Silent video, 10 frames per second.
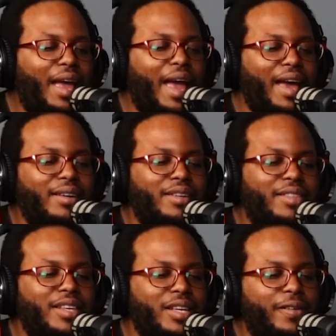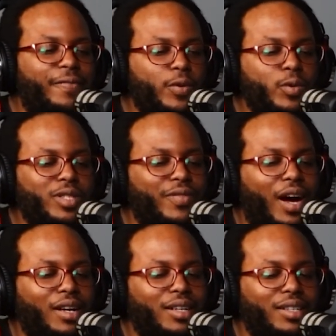and the infused
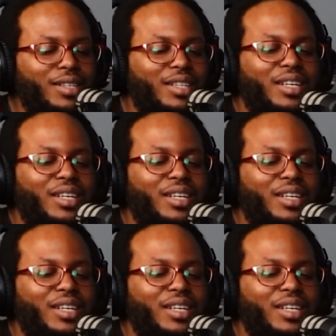vodka